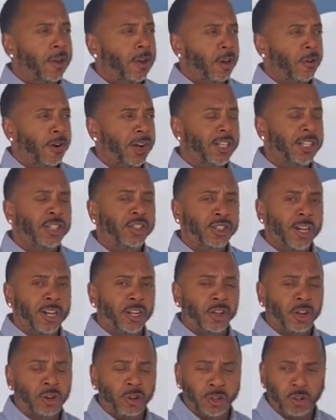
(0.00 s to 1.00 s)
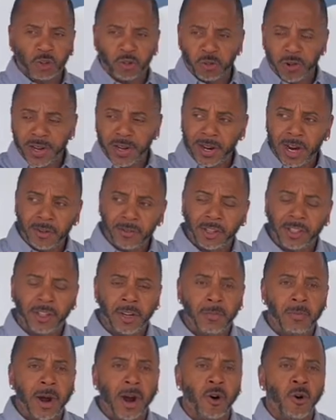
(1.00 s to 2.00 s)
All right, he's trying to create
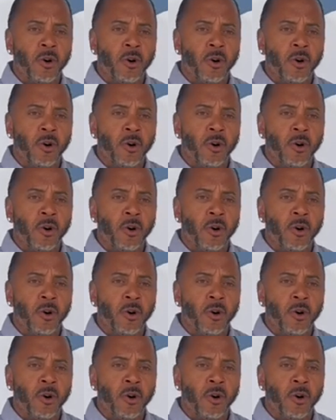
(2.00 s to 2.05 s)
everything by